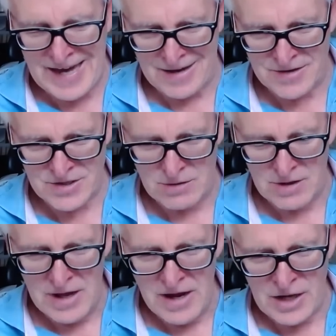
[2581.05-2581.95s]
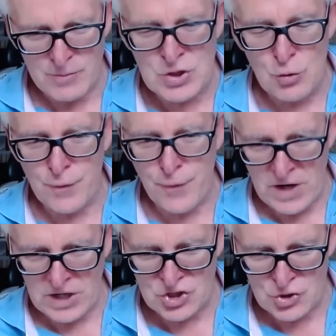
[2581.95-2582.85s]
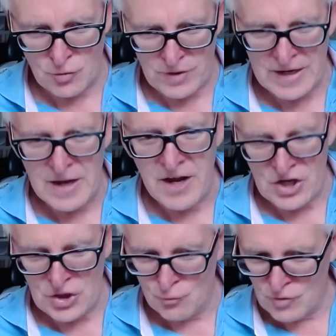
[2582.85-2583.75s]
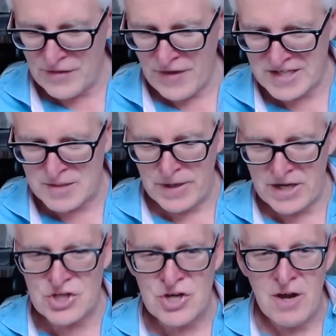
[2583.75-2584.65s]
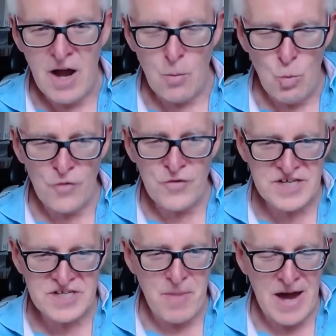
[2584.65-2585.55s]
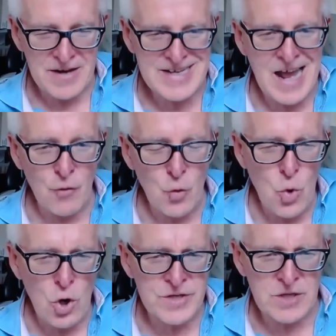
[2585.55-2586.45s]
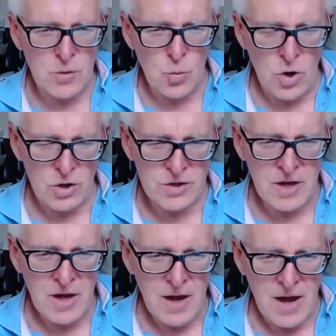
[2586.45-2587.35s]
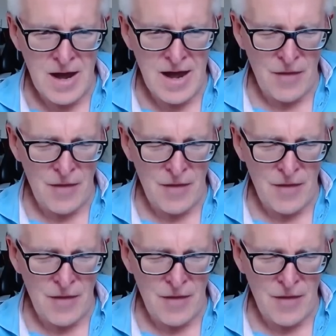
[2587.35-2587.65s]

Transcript: Council, and it was called Friendshoring. And you read that speech, and what this is about is how the world is going to work. Uh,